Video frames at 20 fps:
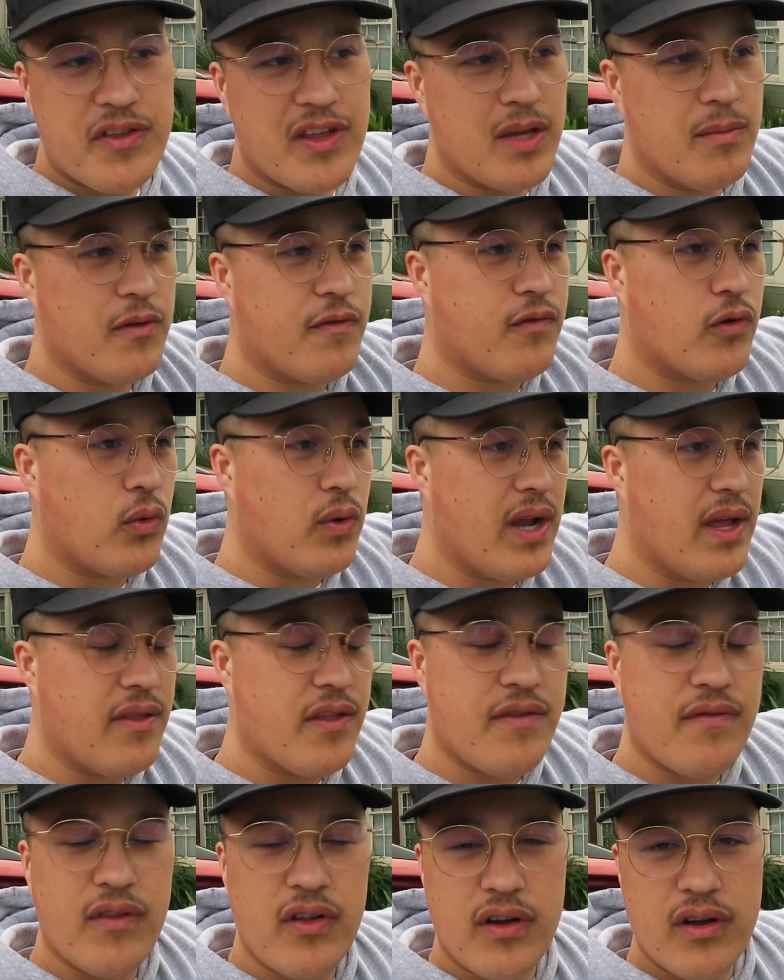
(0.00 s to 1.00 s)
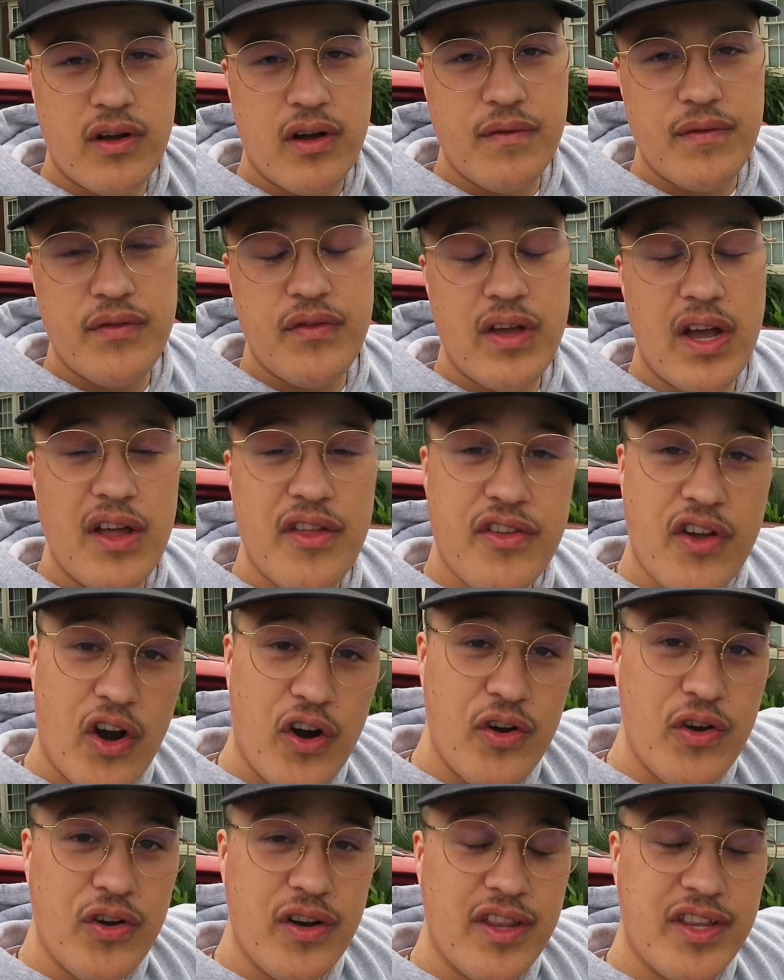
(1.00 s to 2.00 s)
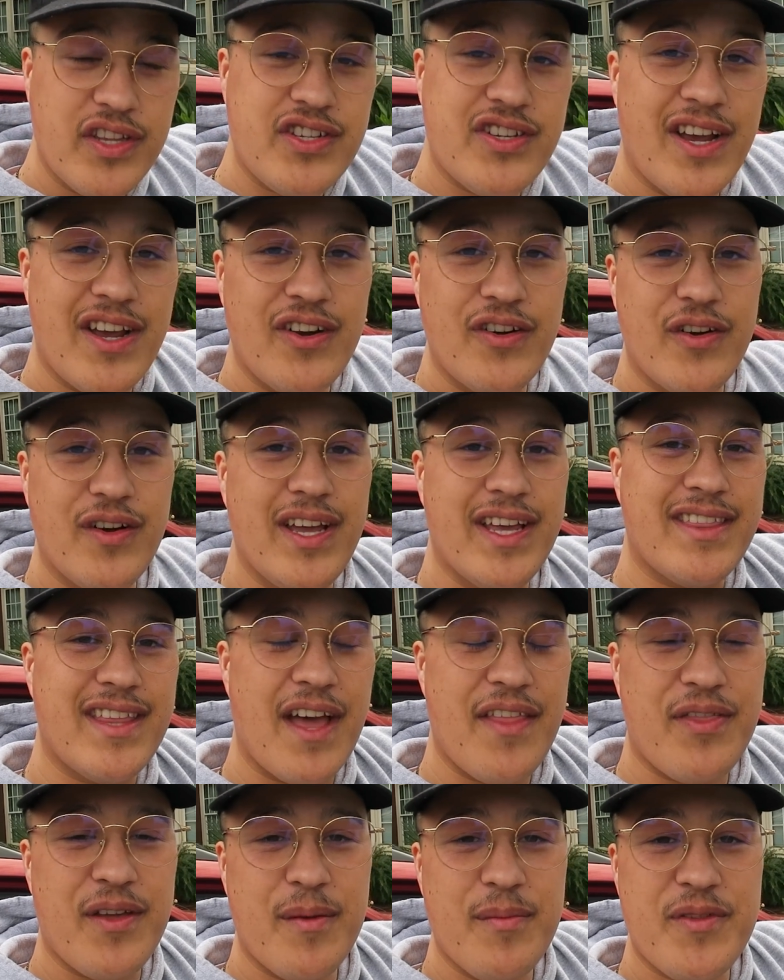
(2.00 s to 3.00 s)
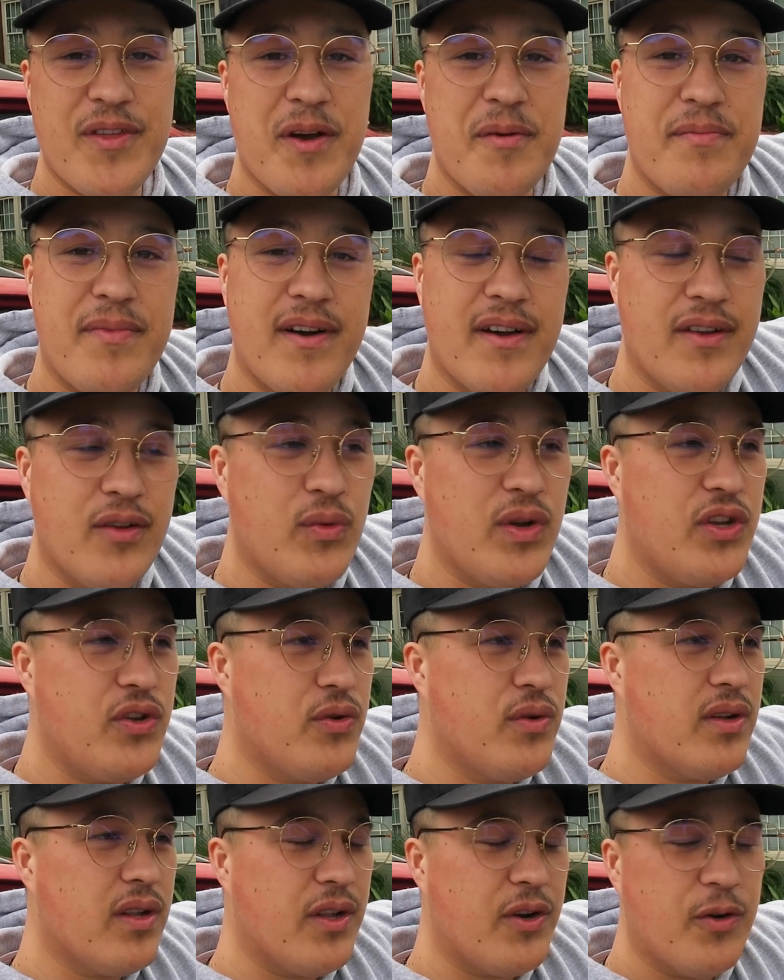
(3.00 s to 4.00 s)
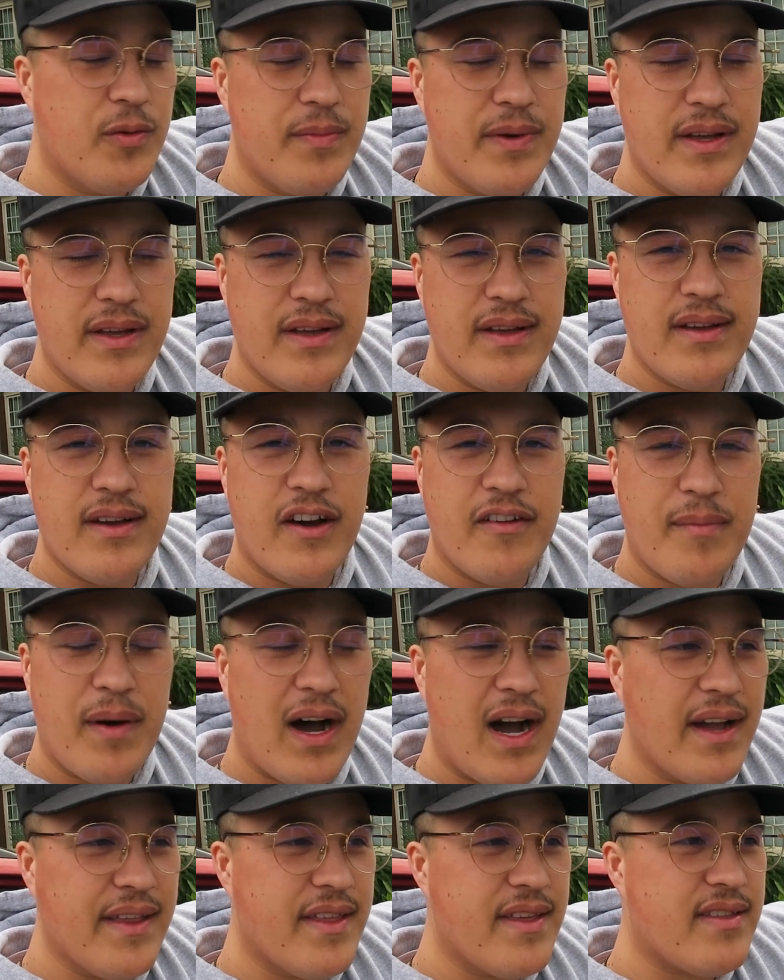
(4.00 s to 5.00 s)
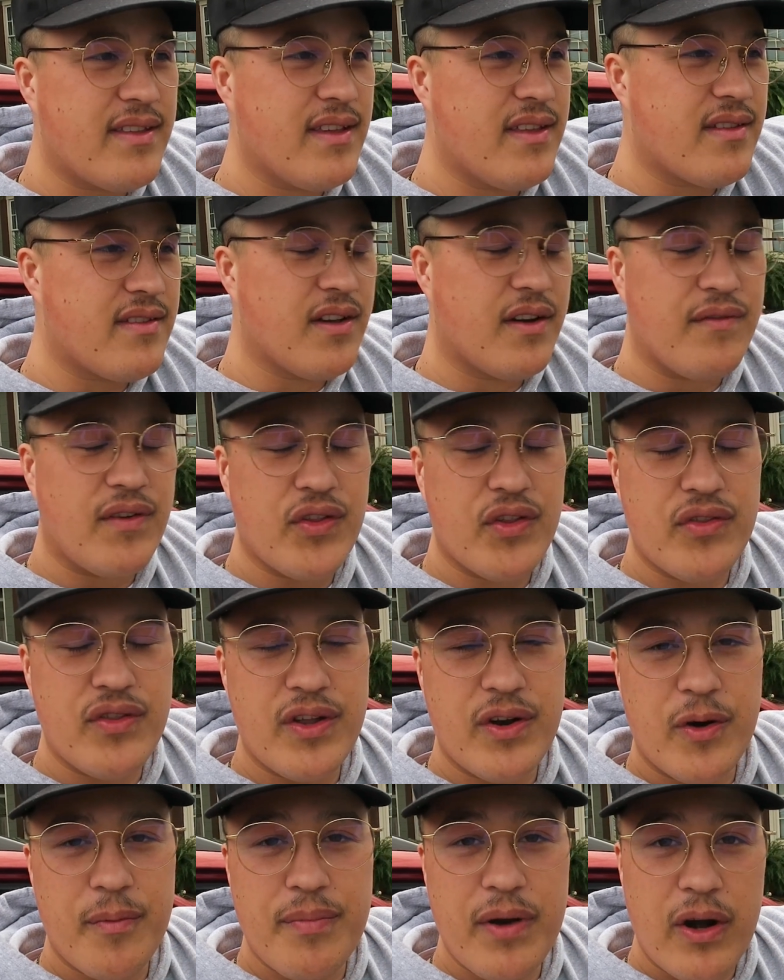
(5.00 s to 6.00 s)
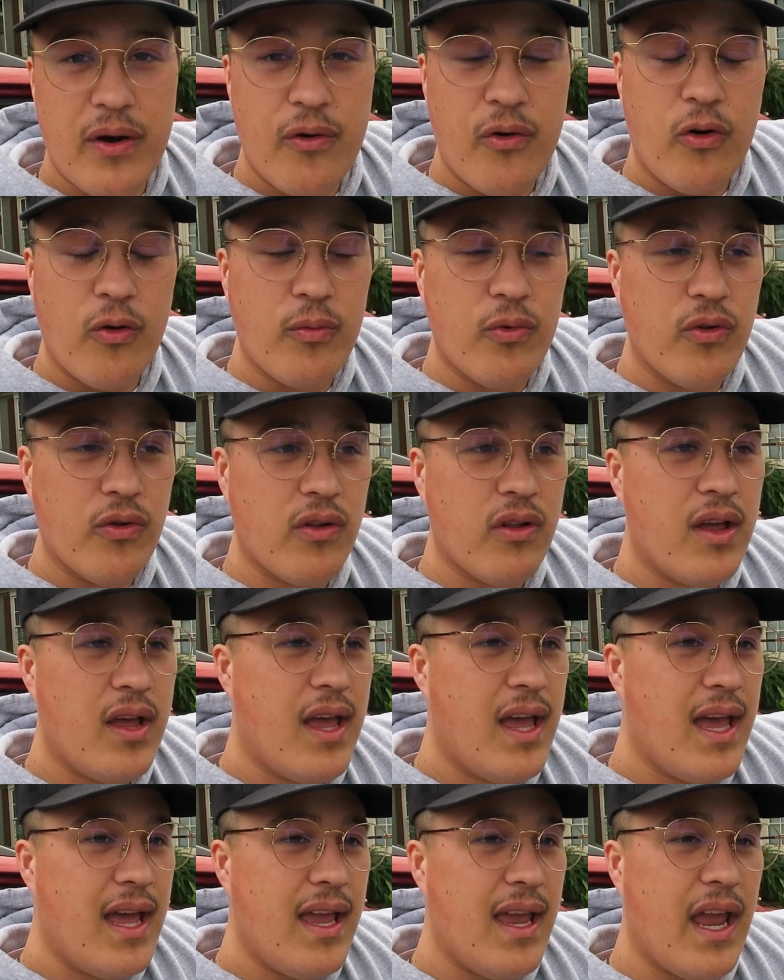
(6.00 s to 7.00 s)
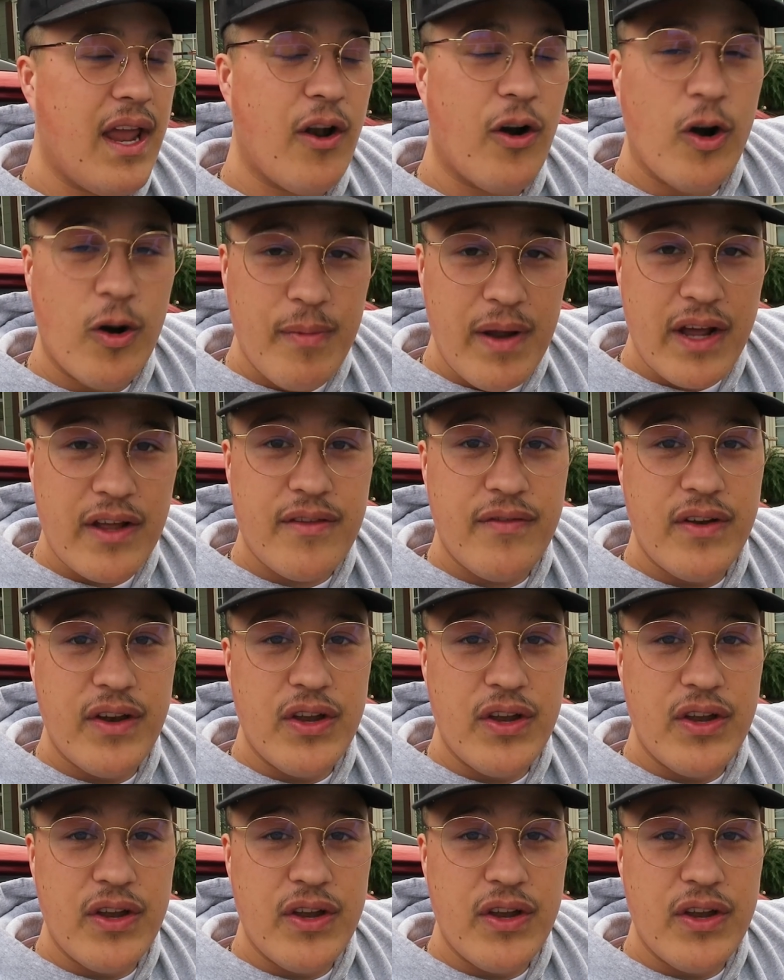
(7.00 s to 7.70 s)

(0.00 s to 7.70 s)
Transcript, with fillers: to say before we end this vlog off, if you guys are new to the channel, hit that thumbs up button. We do a little bit of behind the scenes stuff other than our paranormal and urbex